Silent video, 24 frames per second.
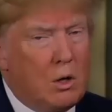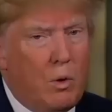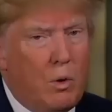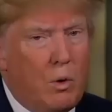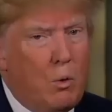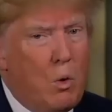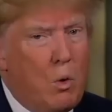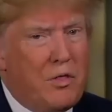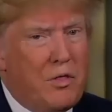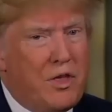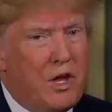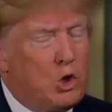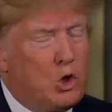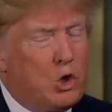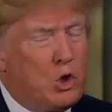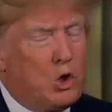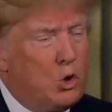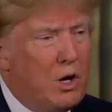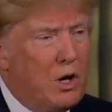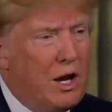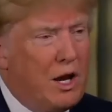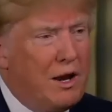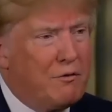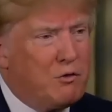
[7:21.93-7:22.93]
We want that
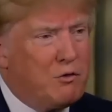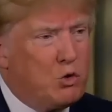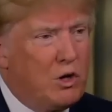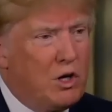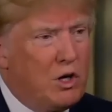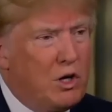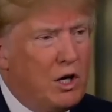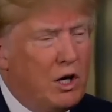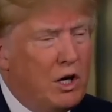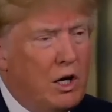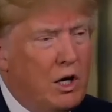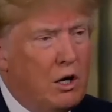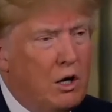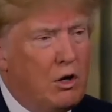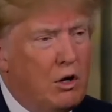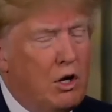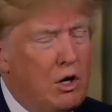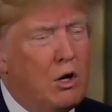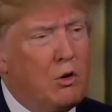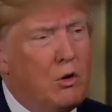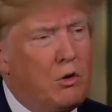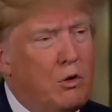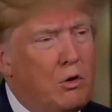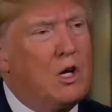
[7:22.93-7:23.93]
$2.5 trillion here. You
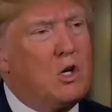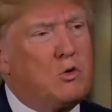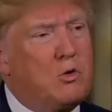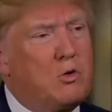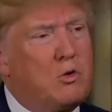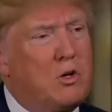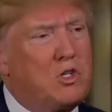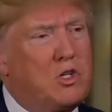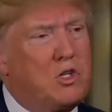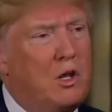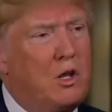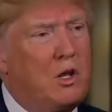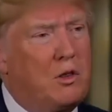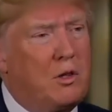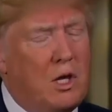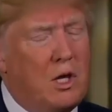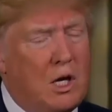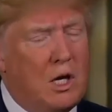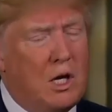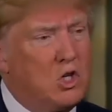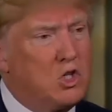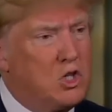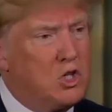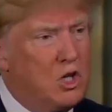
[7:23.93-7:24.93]
know, the interesting
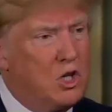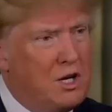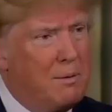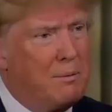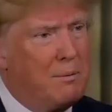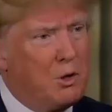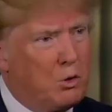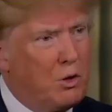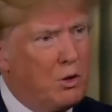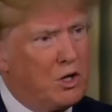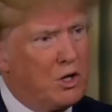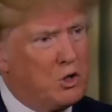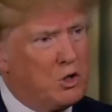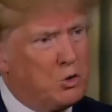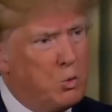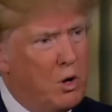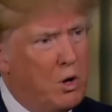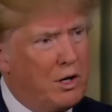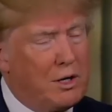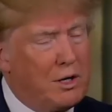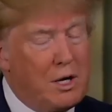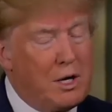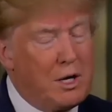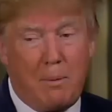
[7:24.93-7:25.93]
thing is the Democrats
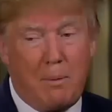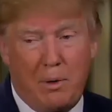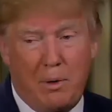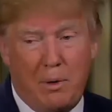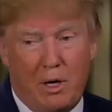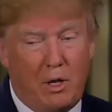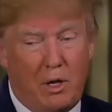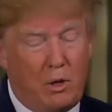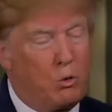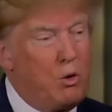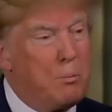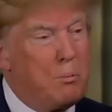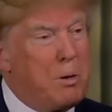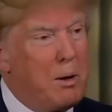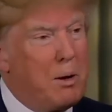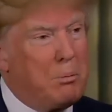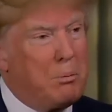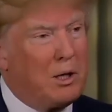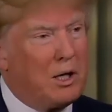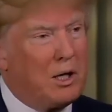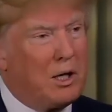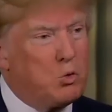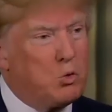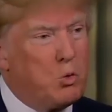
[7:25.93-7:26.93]
want it to happen and the
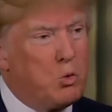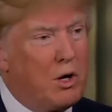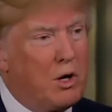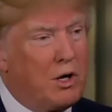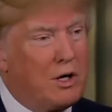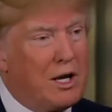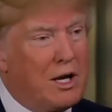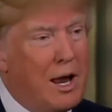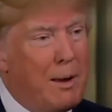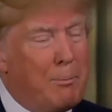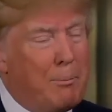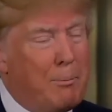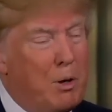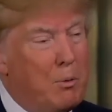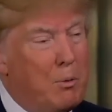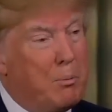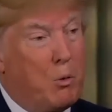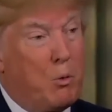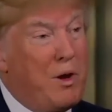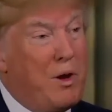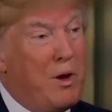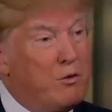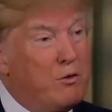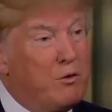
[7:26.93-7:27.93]
Republicans want it to happen,
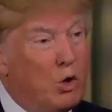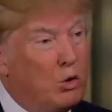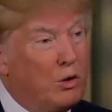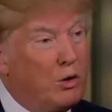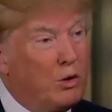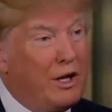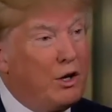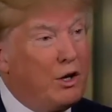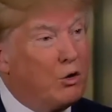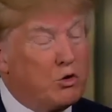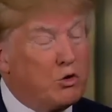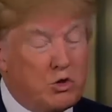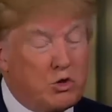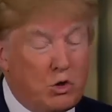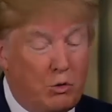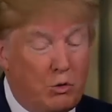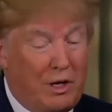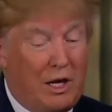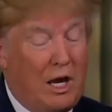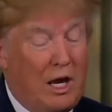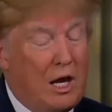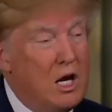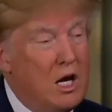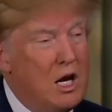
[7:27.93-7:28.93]
but we have no leader, so they
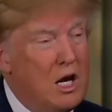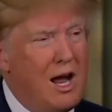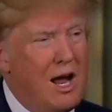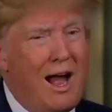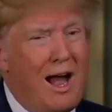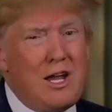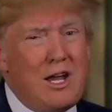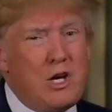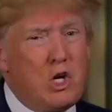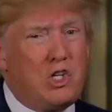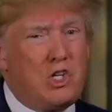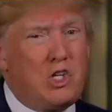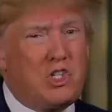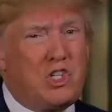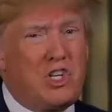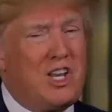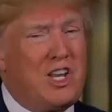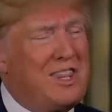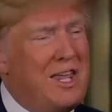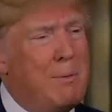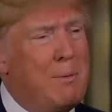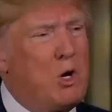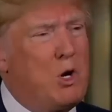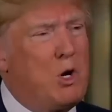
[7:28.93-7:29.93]
can't. I could
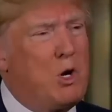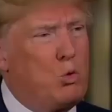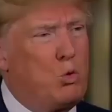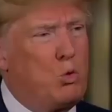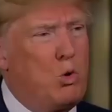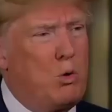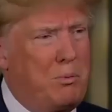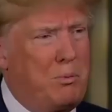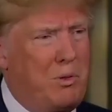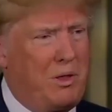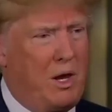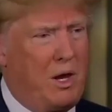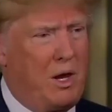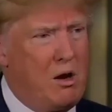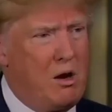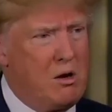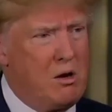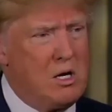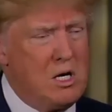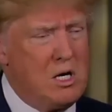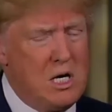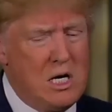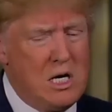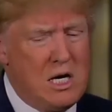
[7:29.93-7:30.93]
sit them in a room
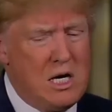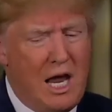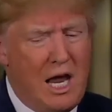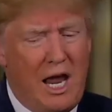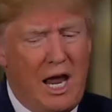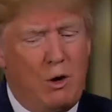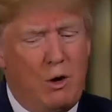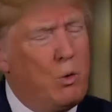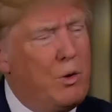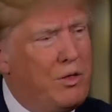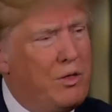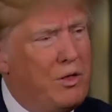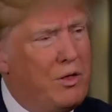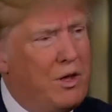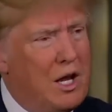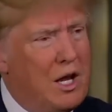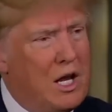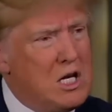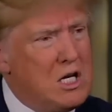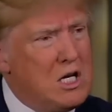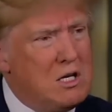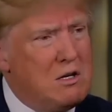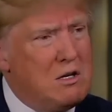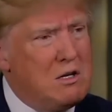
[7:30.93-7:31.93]
there, and
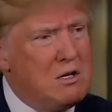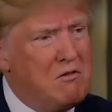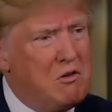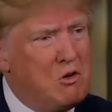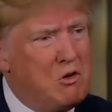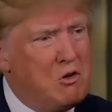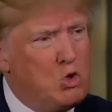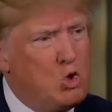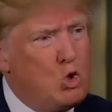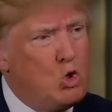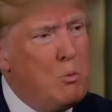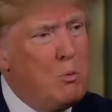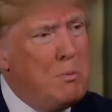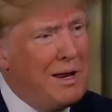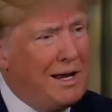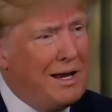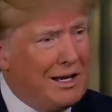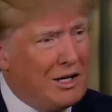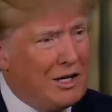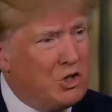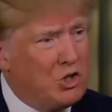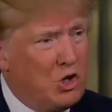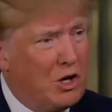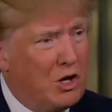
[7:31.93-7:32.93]
within 2
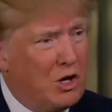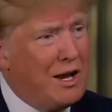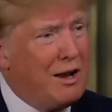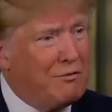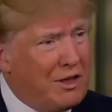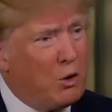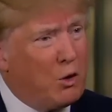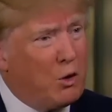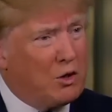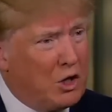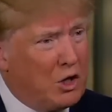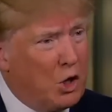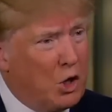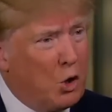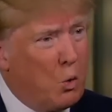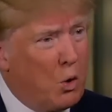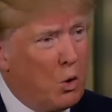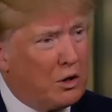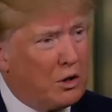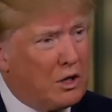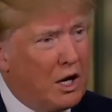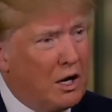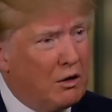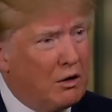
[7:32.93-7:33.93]
minutes, you'd have that deal
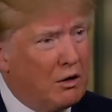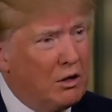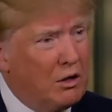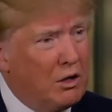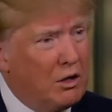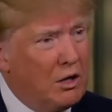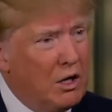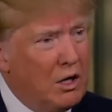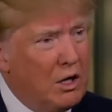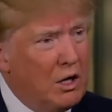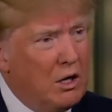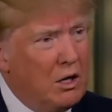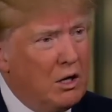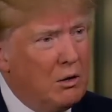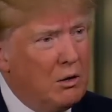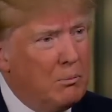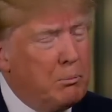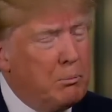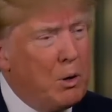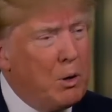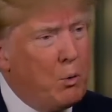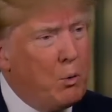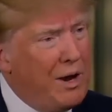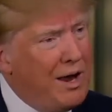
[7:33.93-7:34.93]
worked out. Mm-hmm.
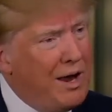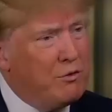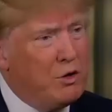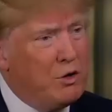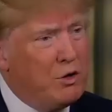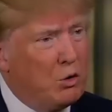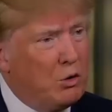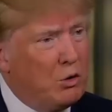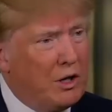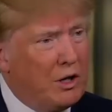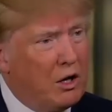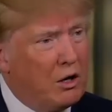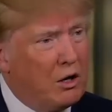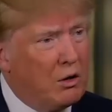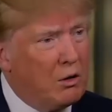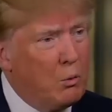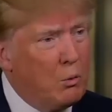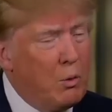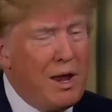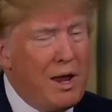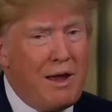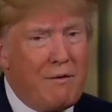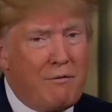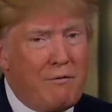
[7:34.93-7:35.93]
But we have no leader.
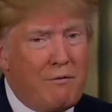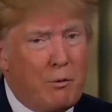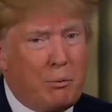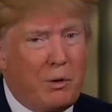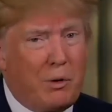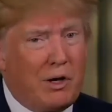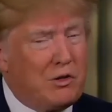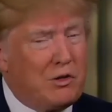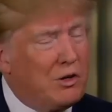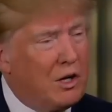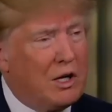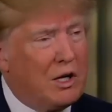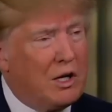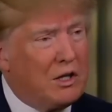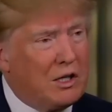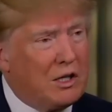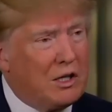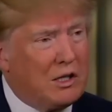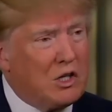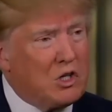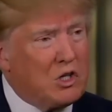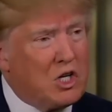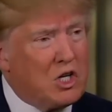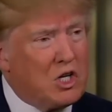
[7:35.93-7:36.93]
We have a president that
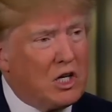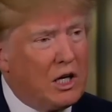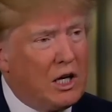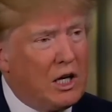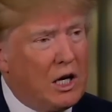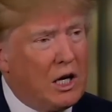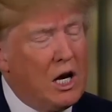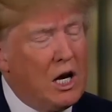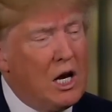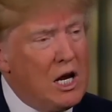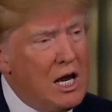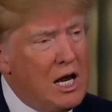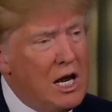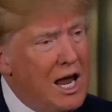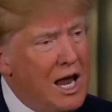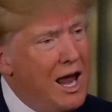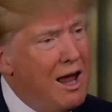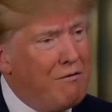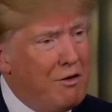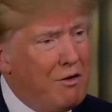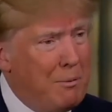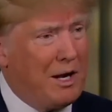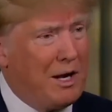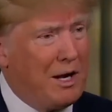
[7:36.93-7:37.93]
doesn't lead.
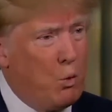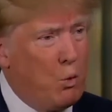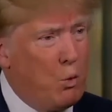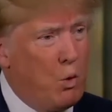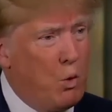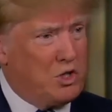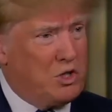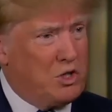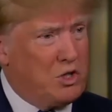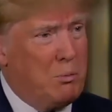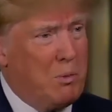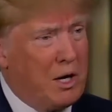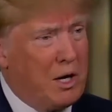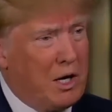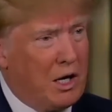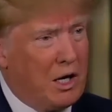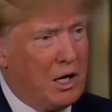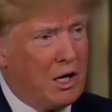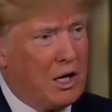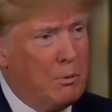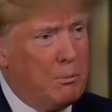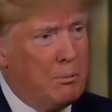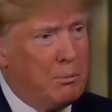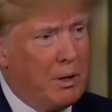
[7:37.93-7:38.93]
Everybody wants the money to
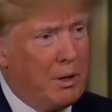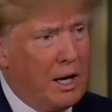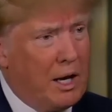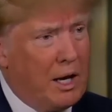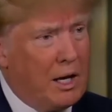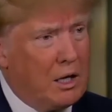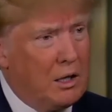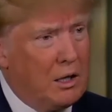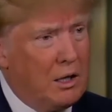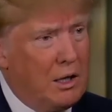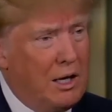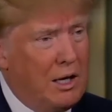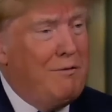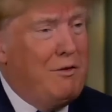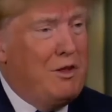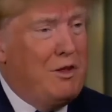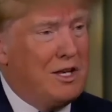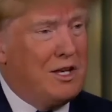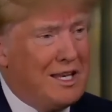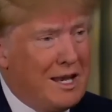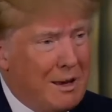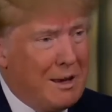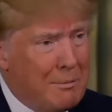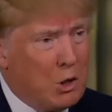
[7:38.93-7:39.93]
come back, even
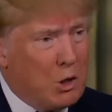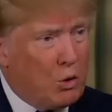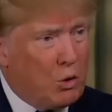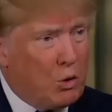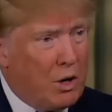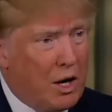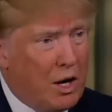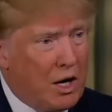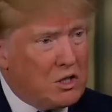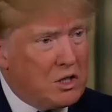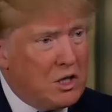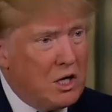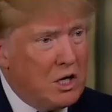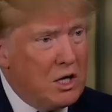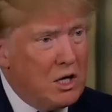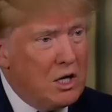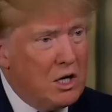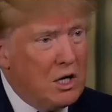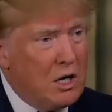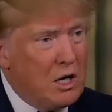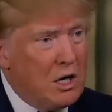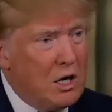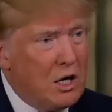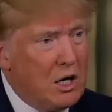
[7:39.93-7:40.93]
the Democrats.
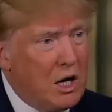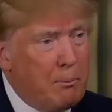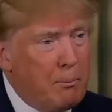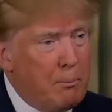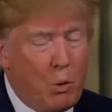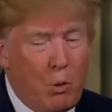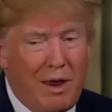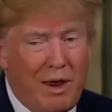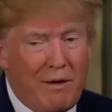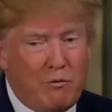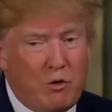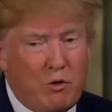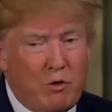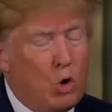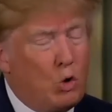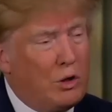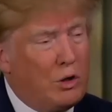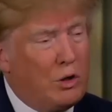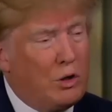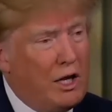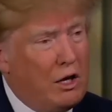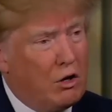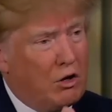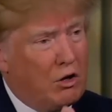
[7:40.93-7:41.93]
But we have no
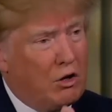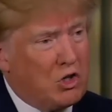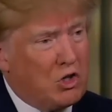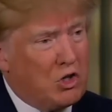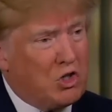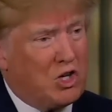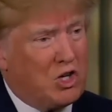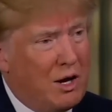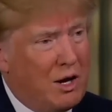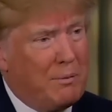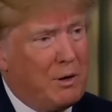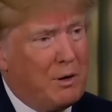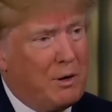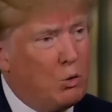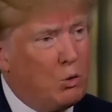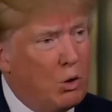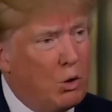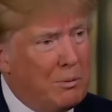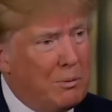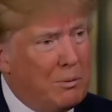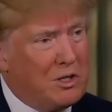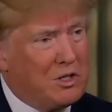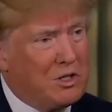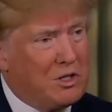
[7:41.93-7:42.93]
leader to sit them in a
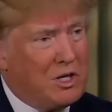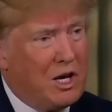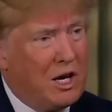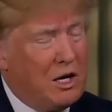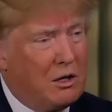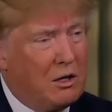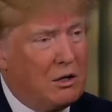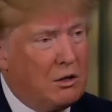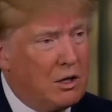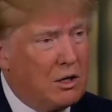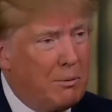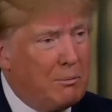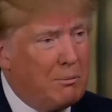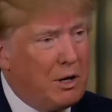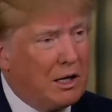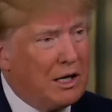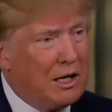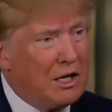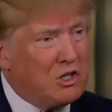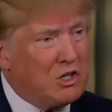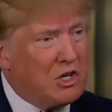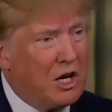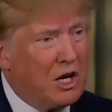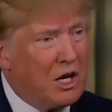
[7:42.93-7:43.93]
room and say, come on,
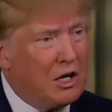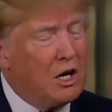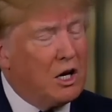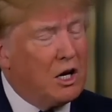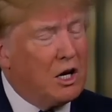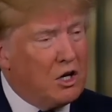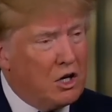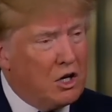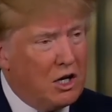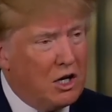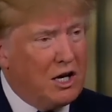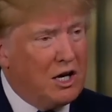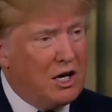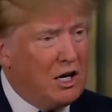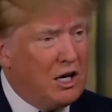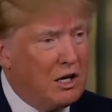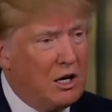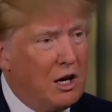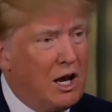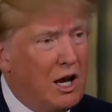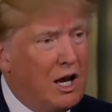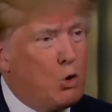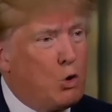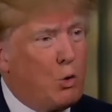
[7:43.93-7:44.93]
let's get it done. You need
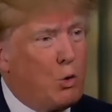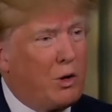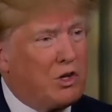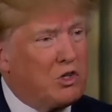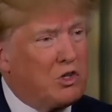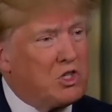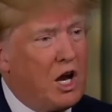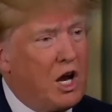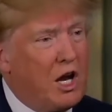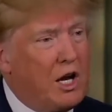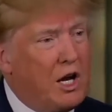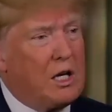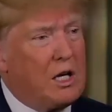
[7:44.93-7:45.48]
a quick signing.